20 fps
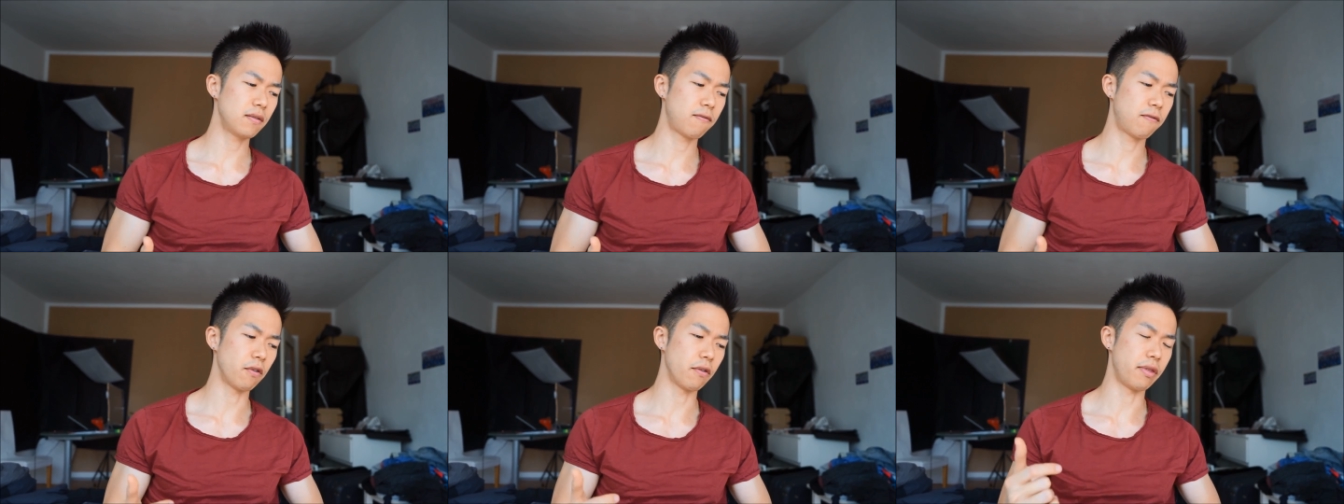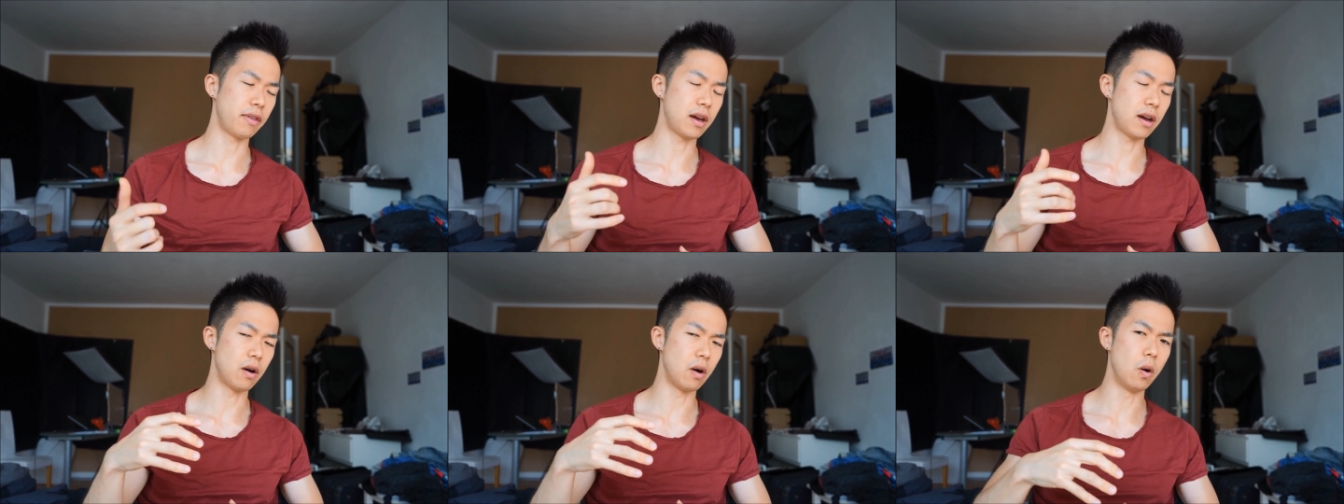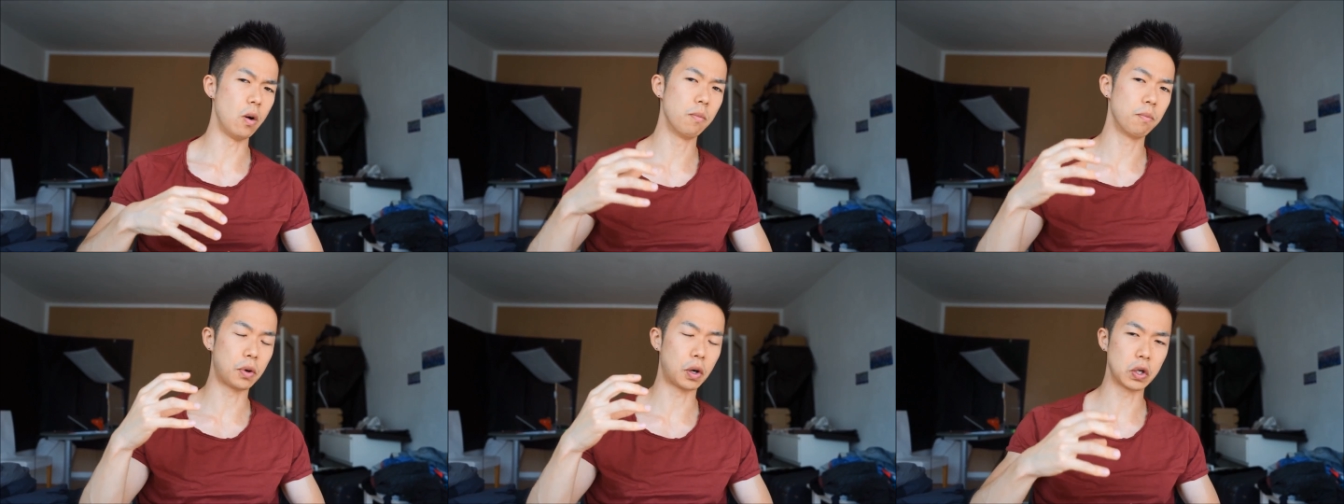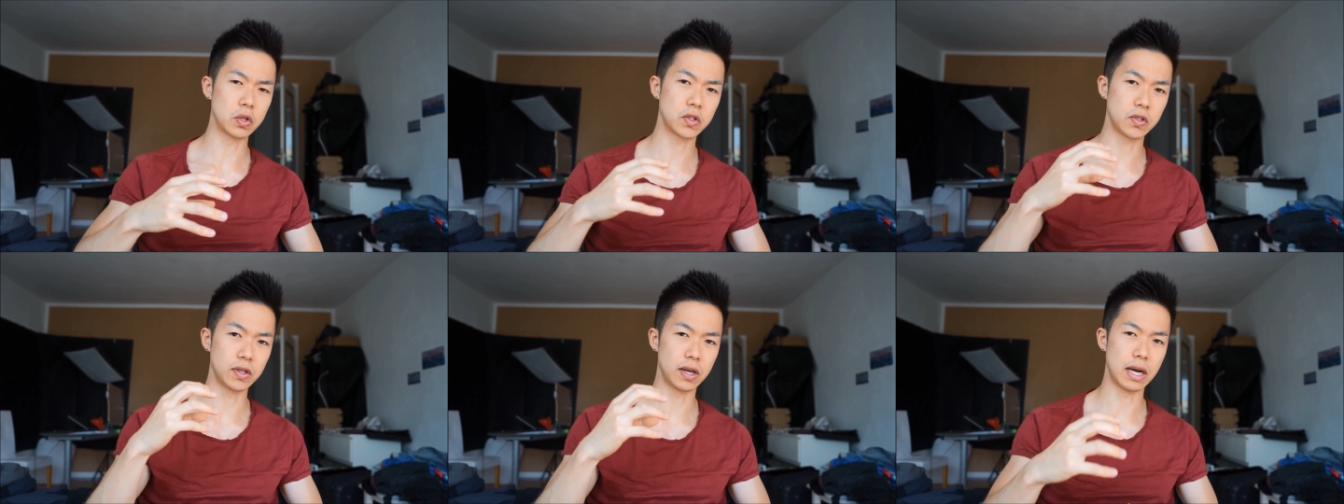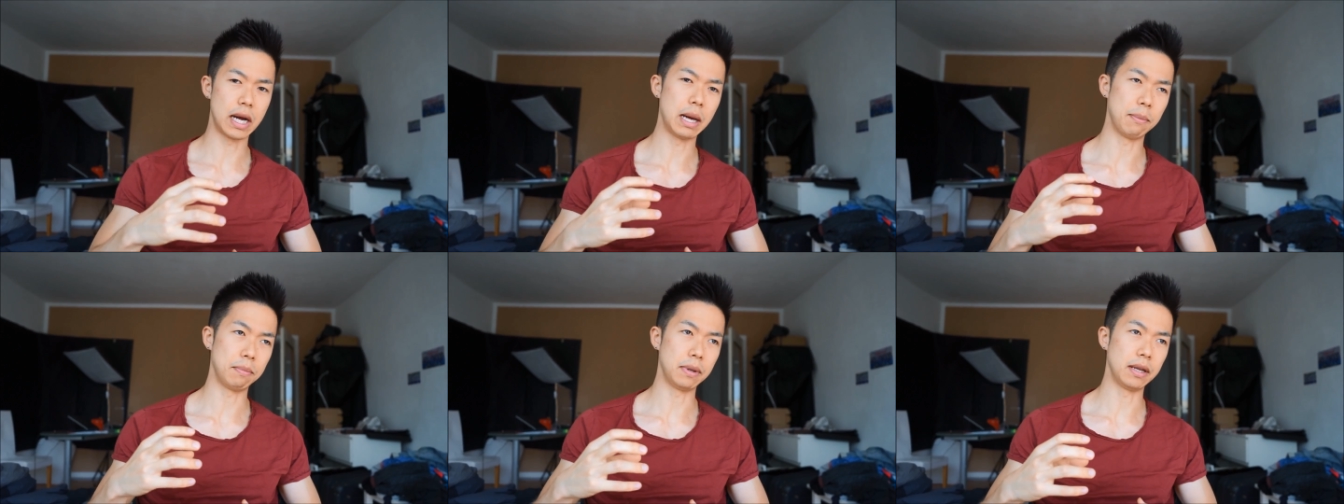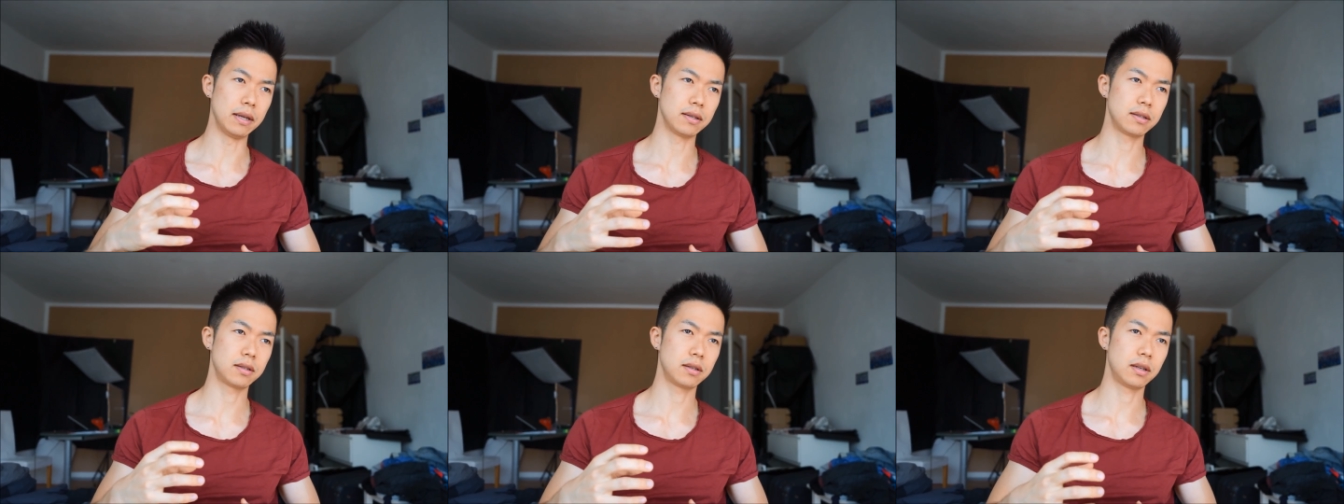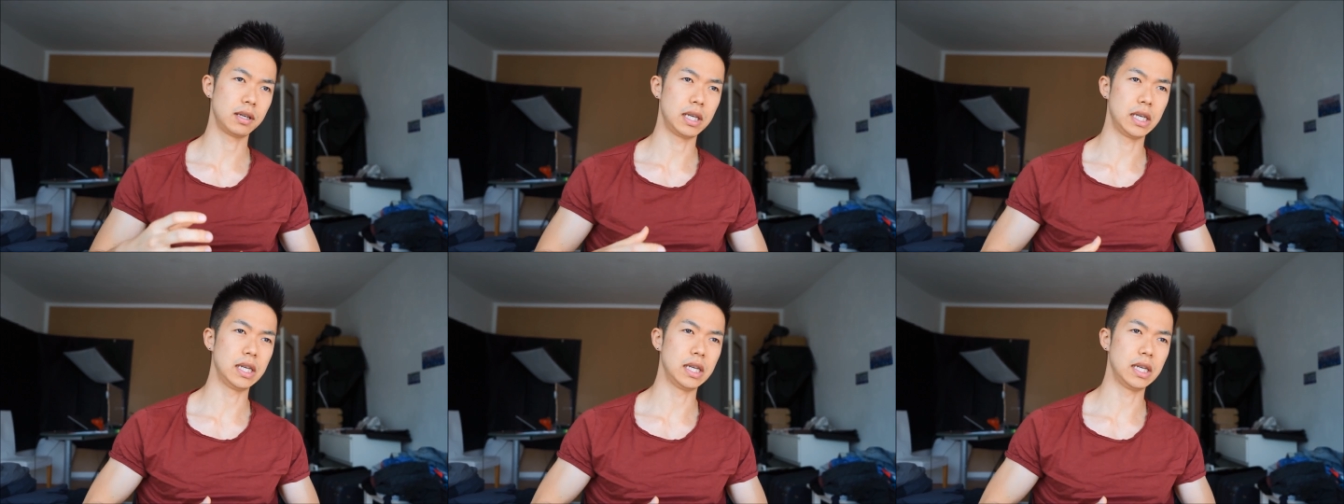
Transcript: for their own personal happiness.